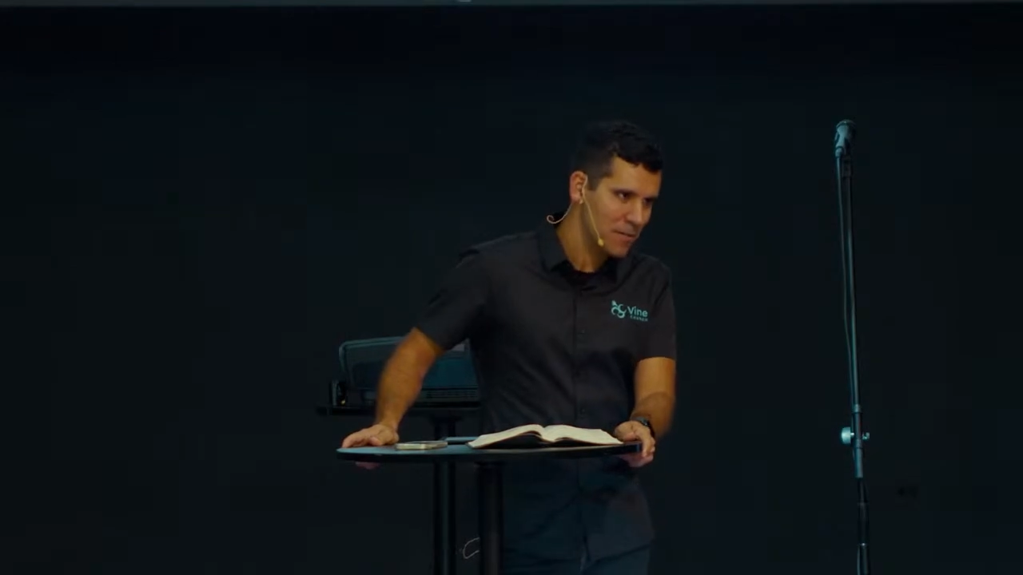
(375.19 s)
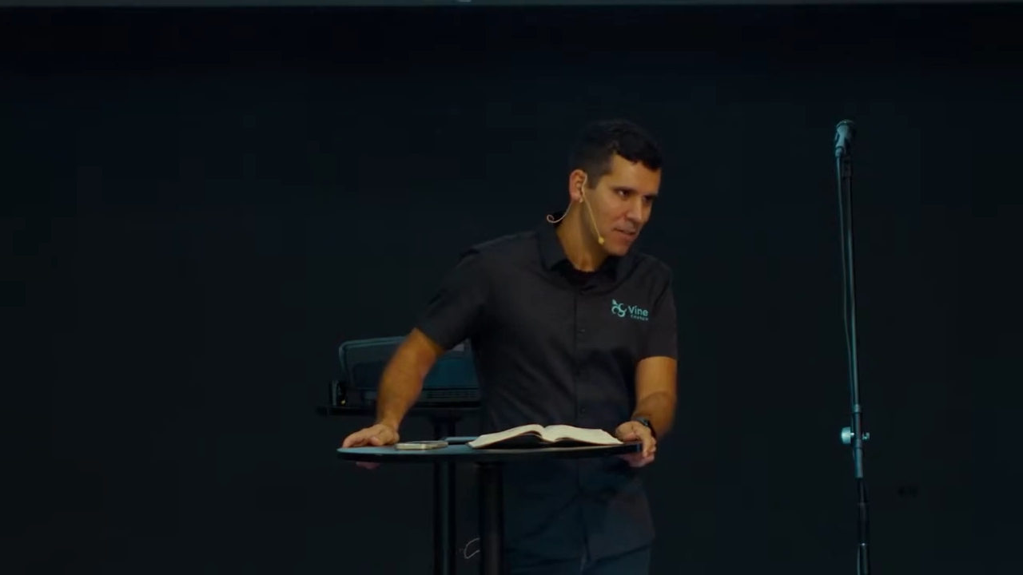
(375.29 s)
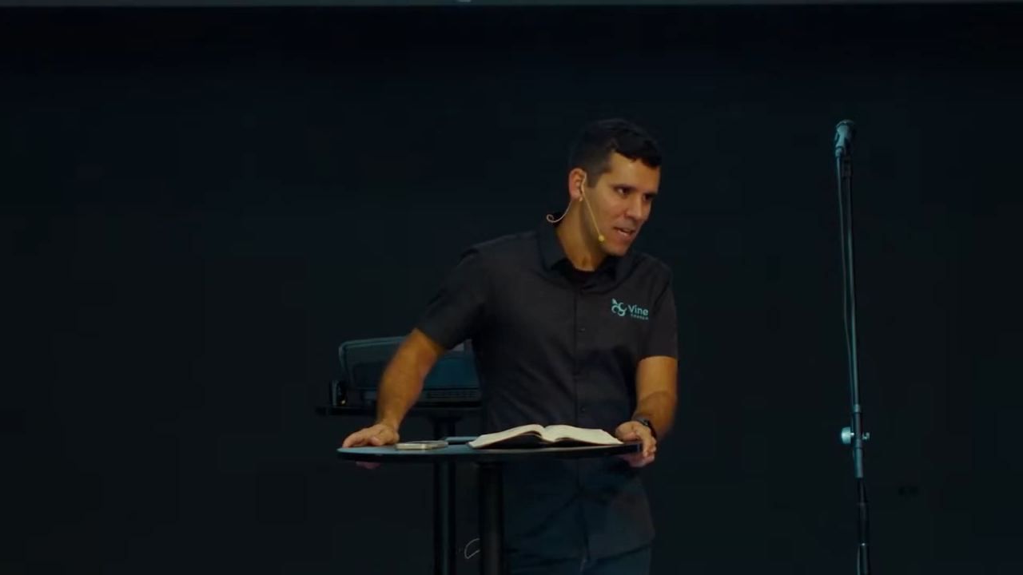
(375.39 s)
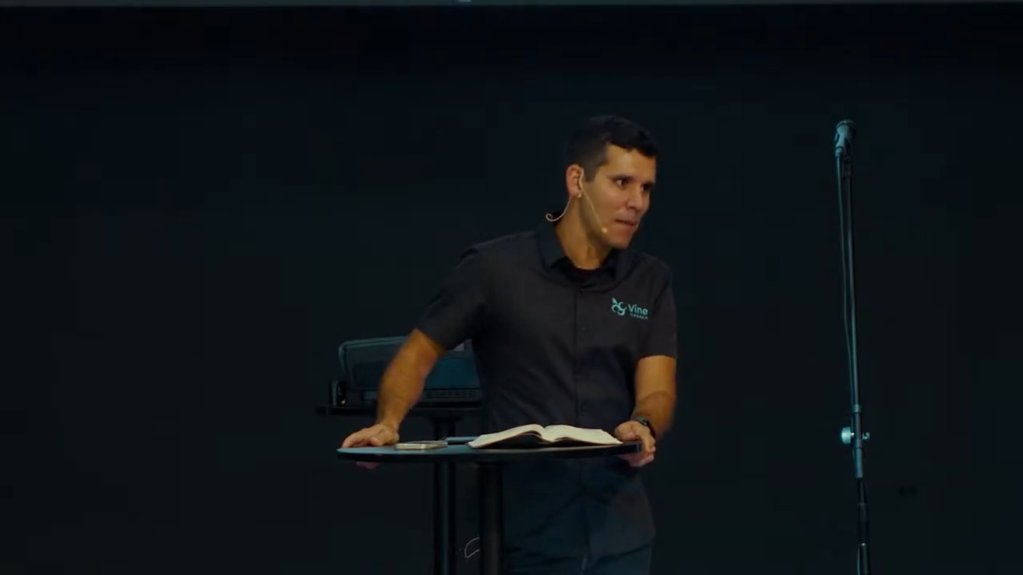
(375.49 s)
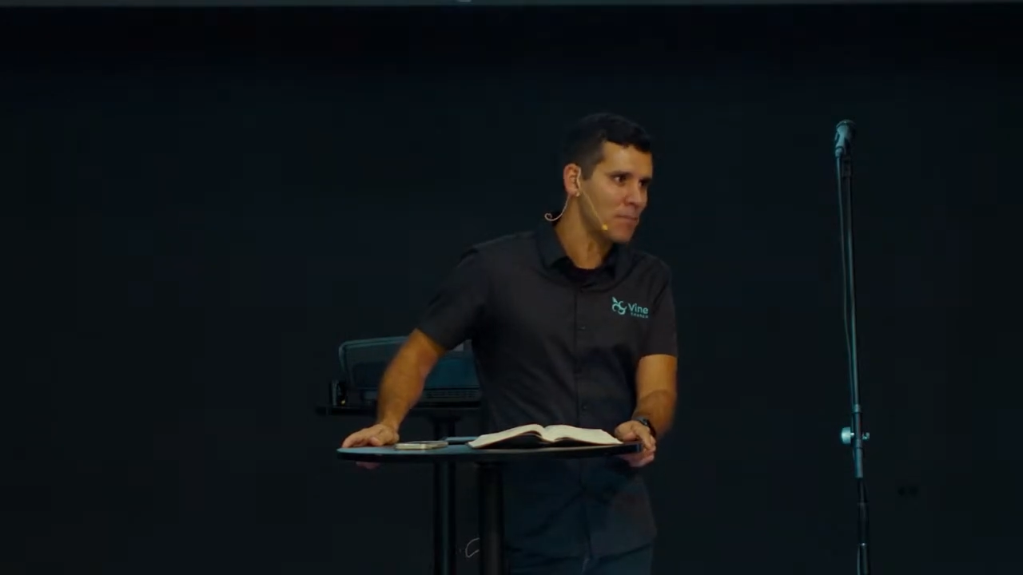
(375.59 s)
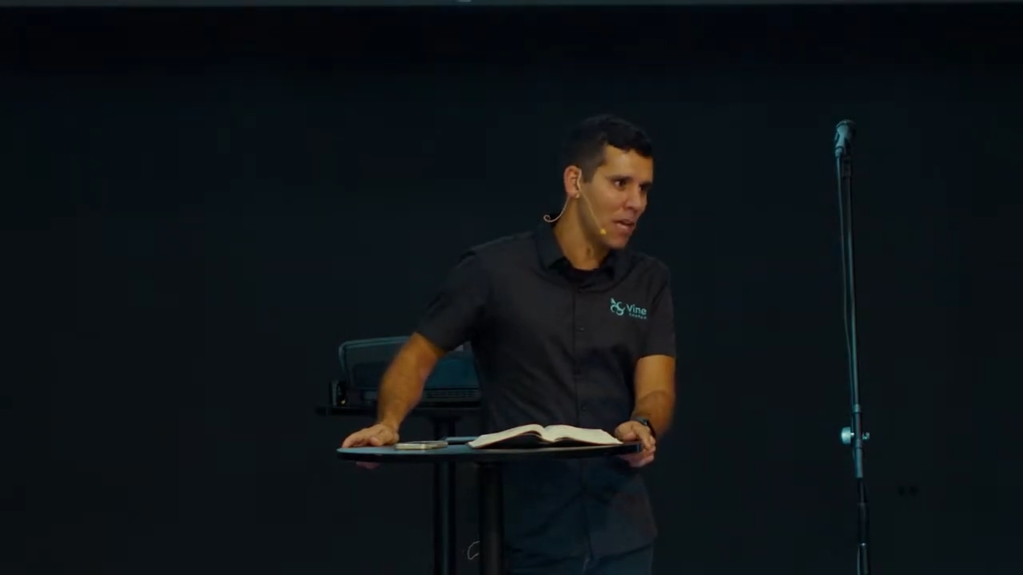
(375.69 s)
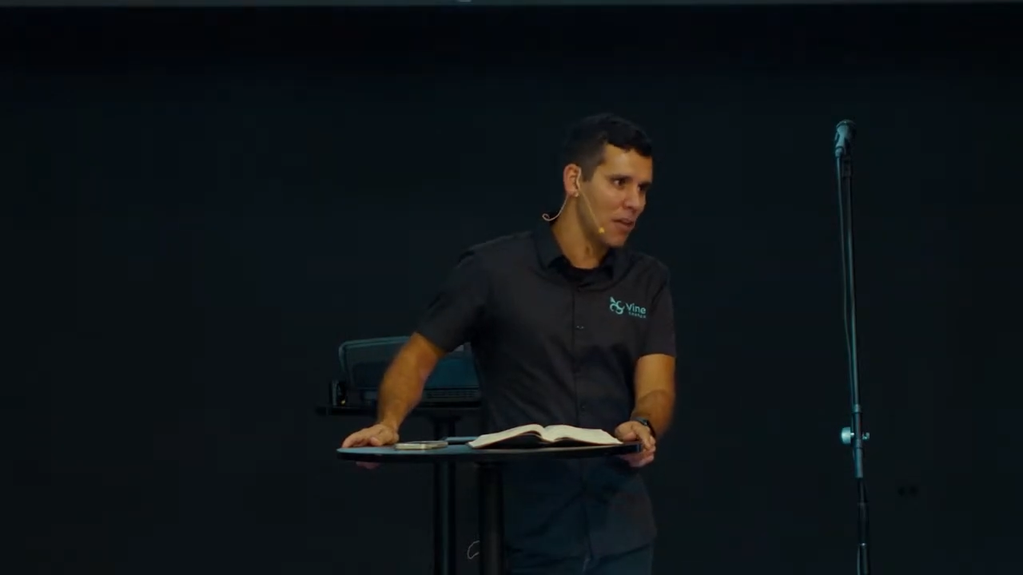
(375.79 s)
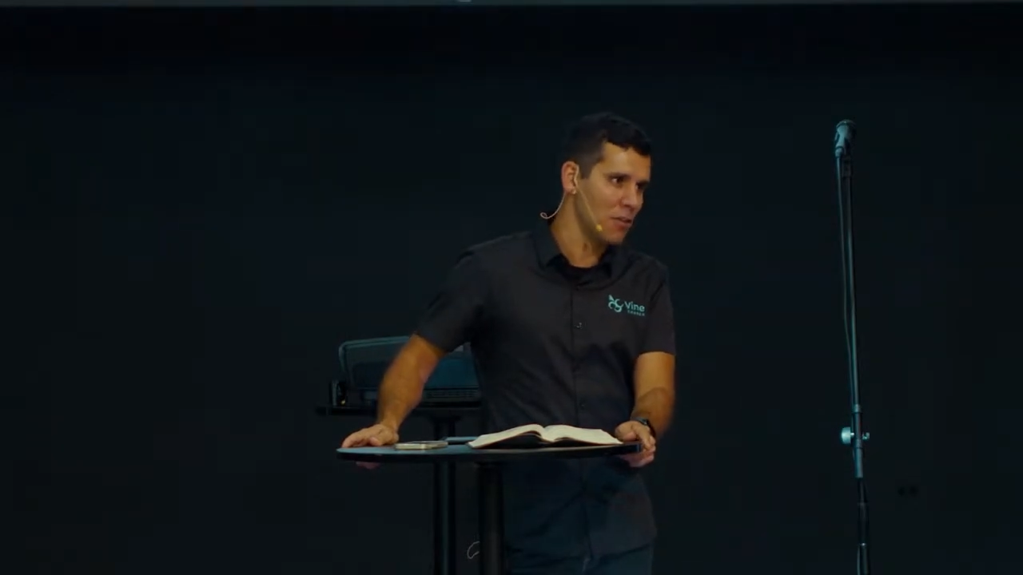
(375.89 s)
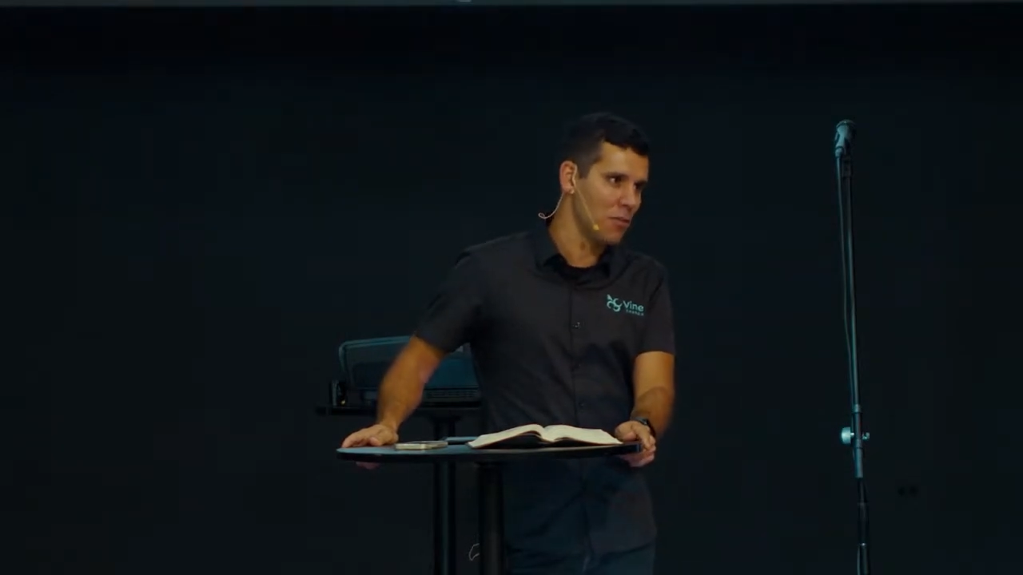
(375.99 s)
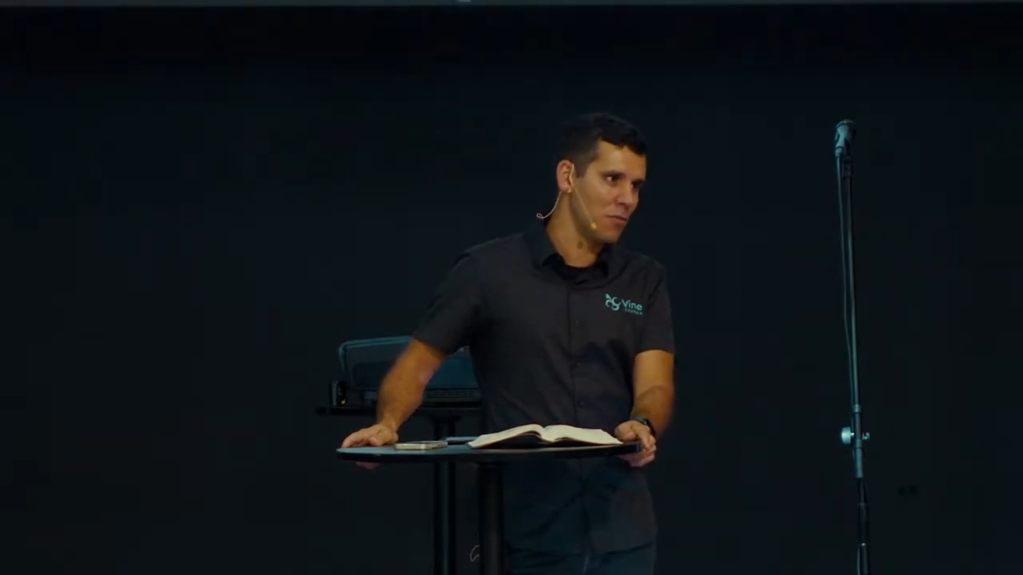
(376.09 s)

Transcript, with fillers: I'm telling you,